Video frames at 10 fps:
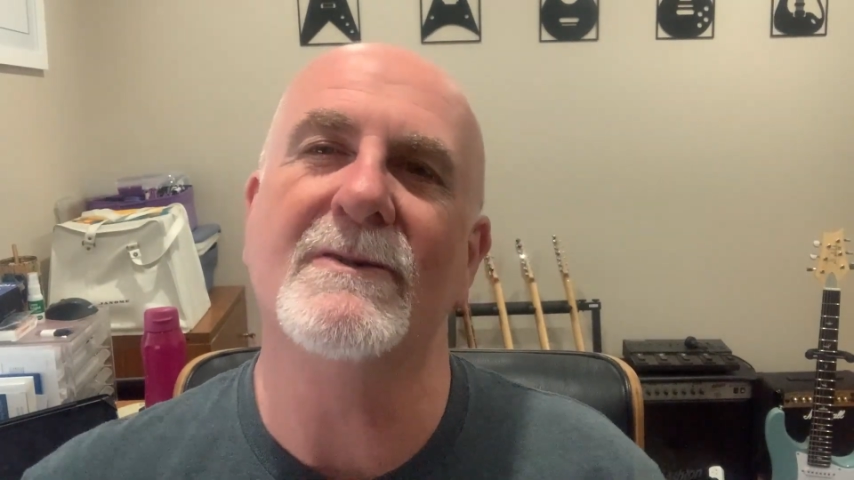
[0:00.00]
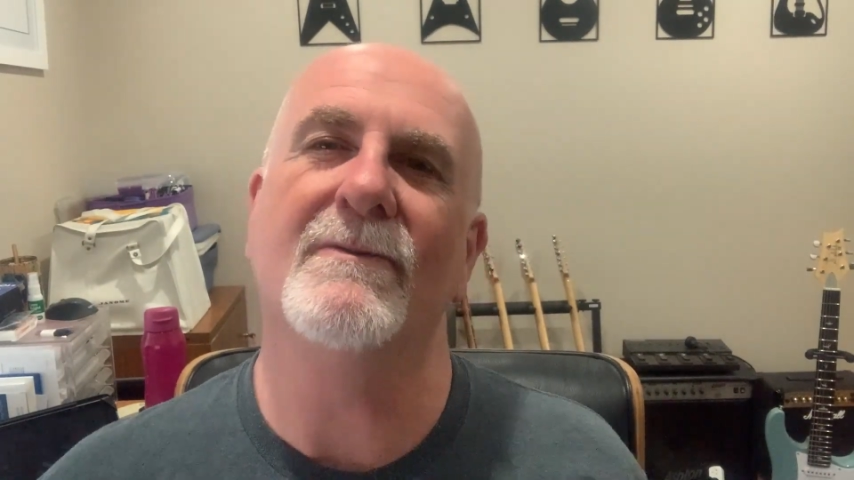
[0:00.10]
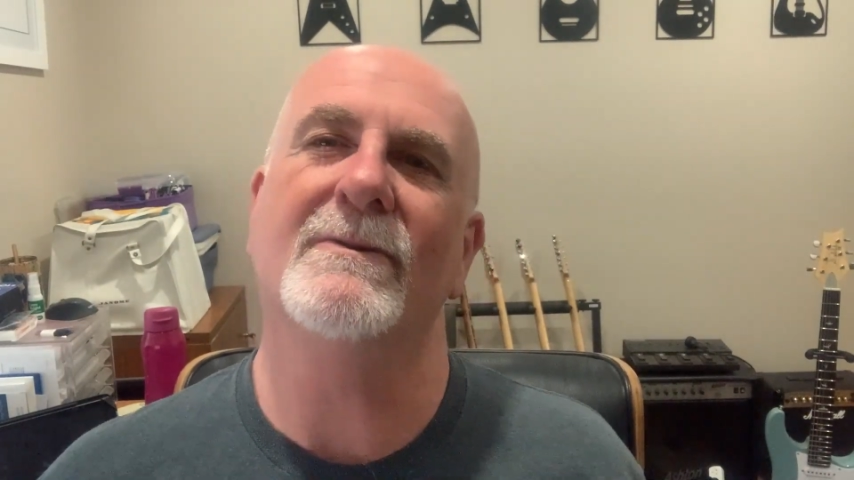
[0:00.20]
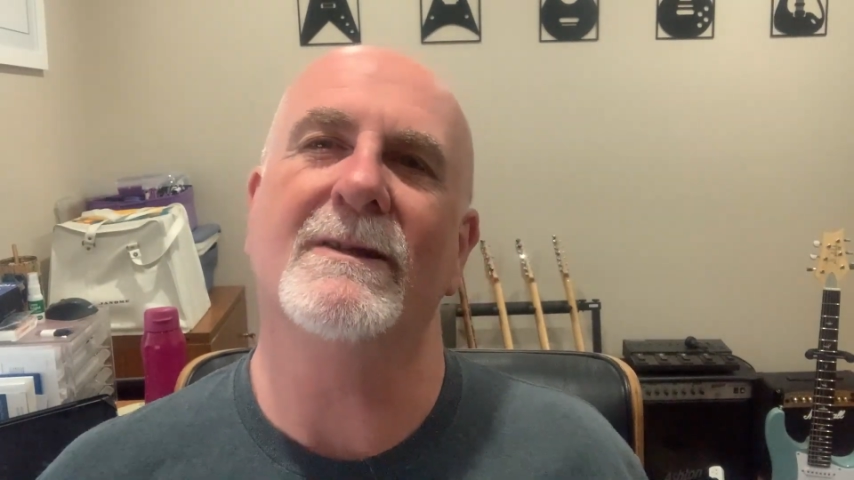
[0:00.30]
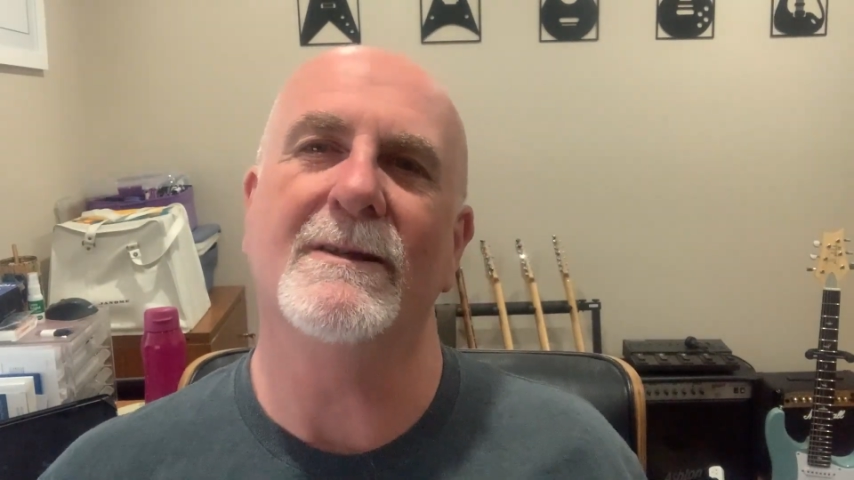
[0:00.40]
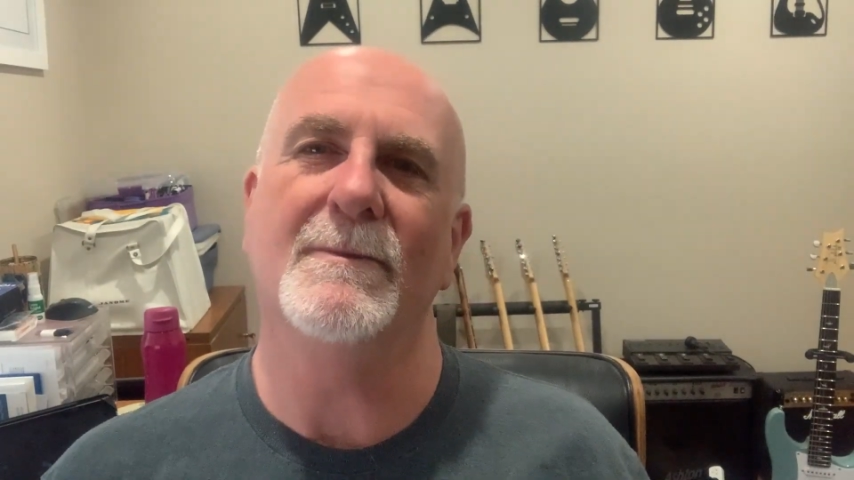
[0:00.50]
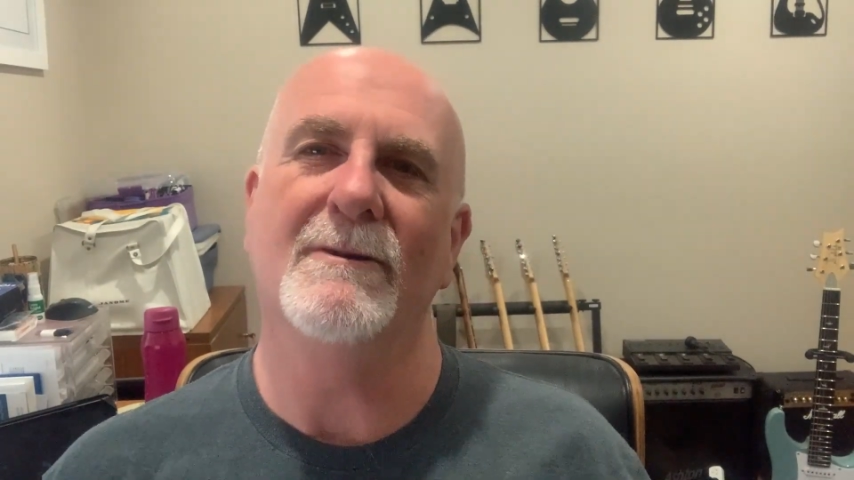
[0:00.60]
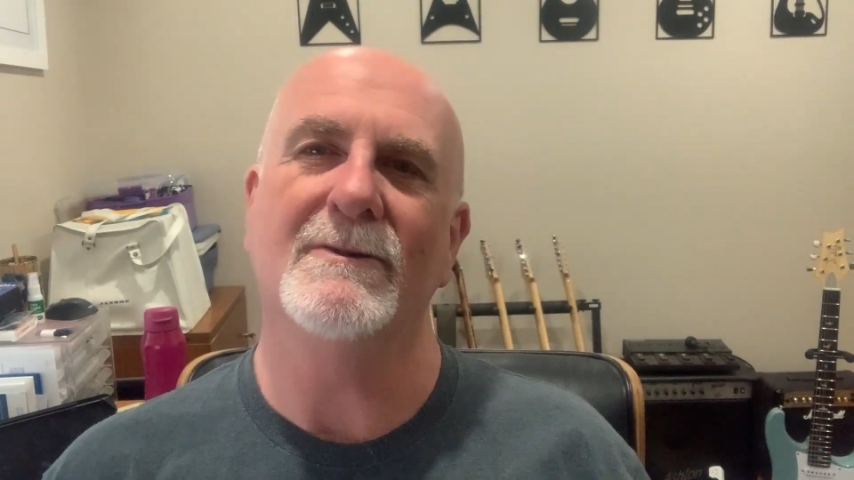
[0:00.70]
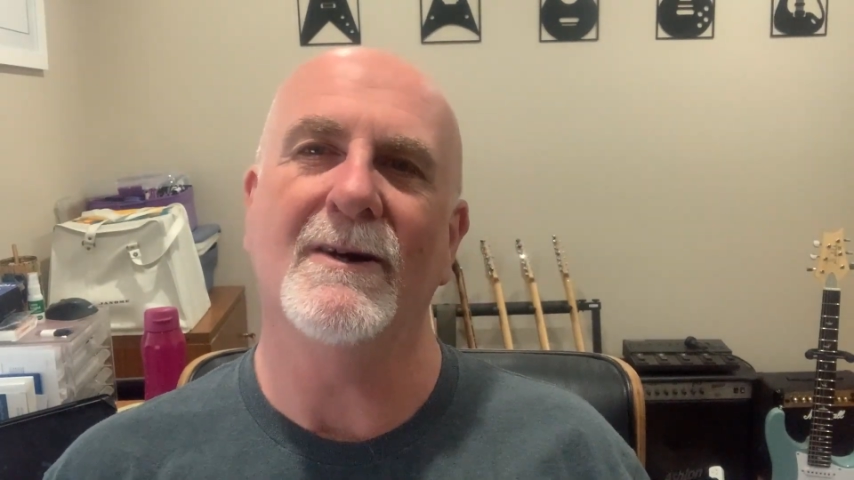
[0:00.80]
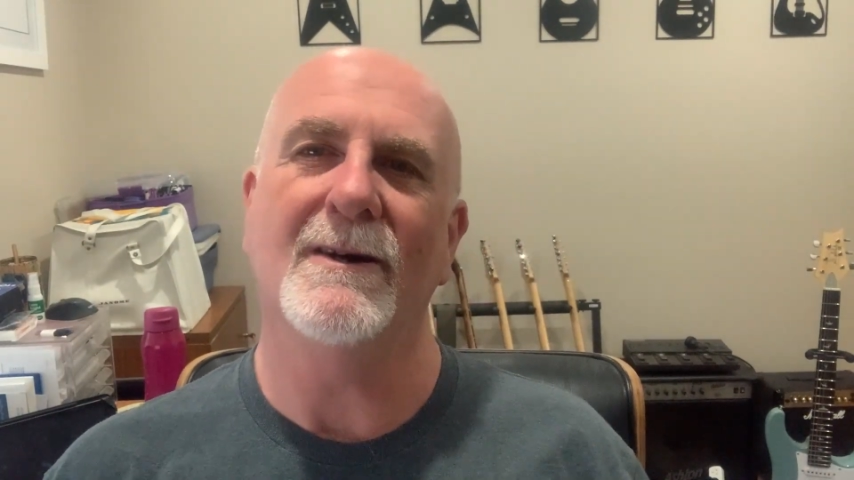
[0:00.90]
you've looked at them your
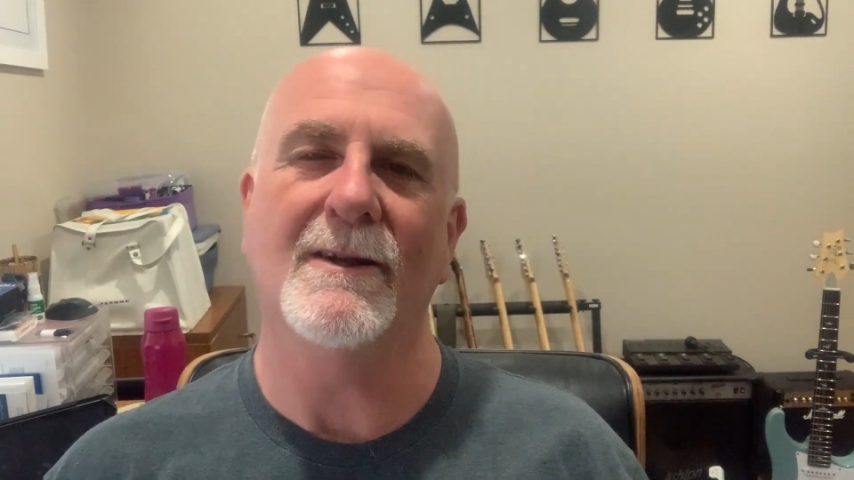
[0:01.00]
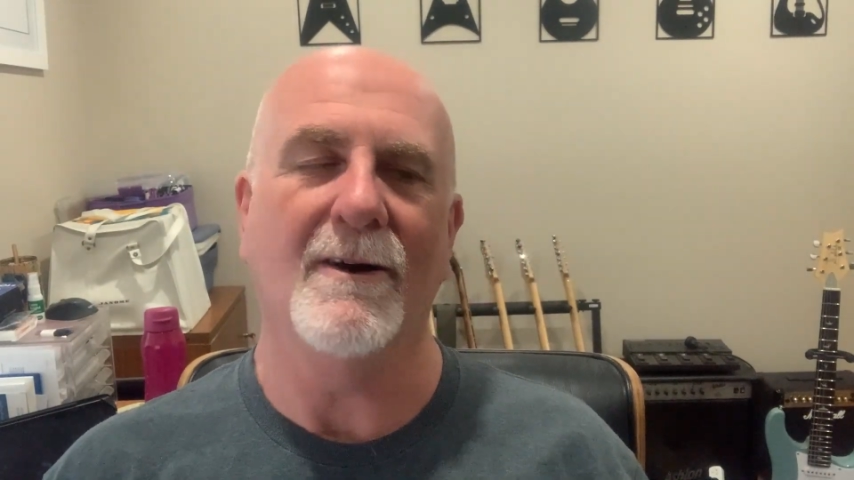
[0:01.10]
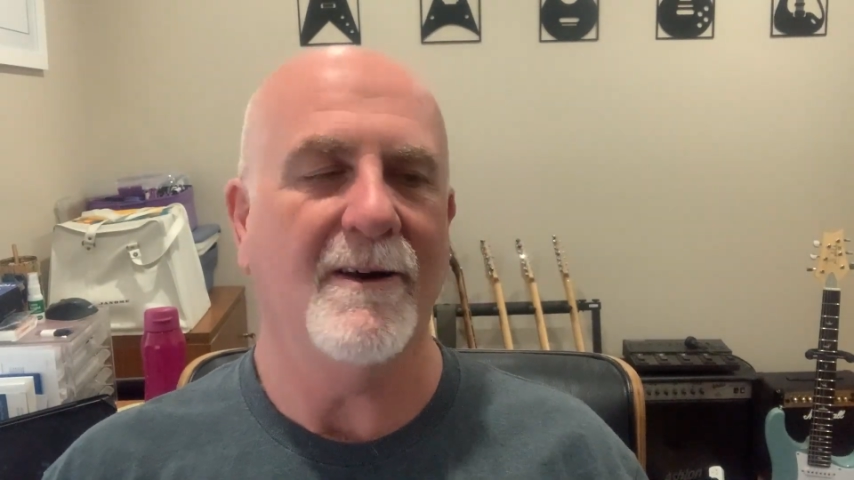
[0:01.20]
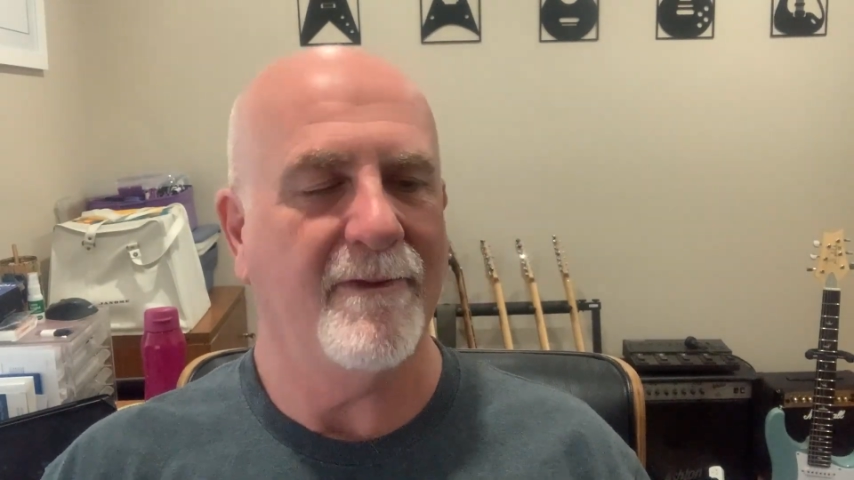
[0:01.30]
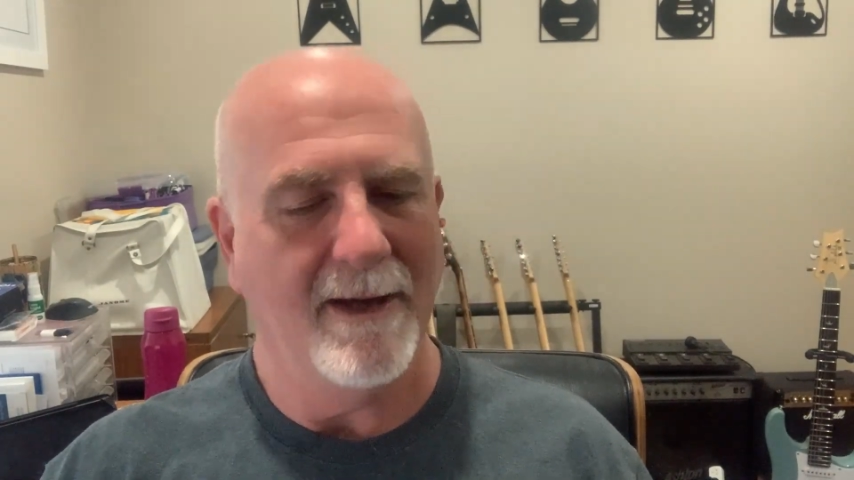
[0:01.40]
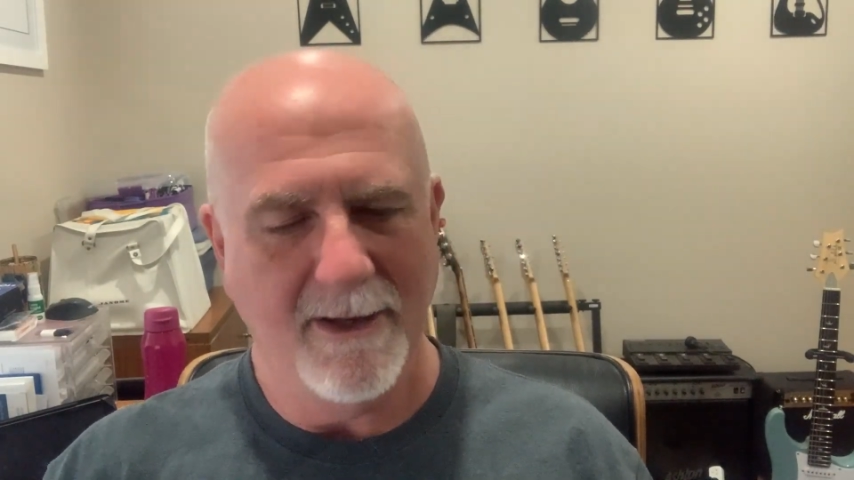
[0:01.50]
entire life,